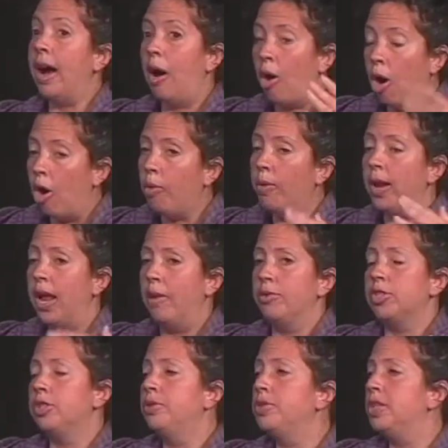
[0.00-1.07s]
I
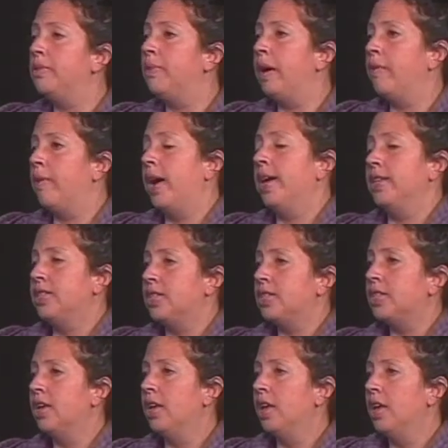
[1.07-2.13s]
was losing my rights,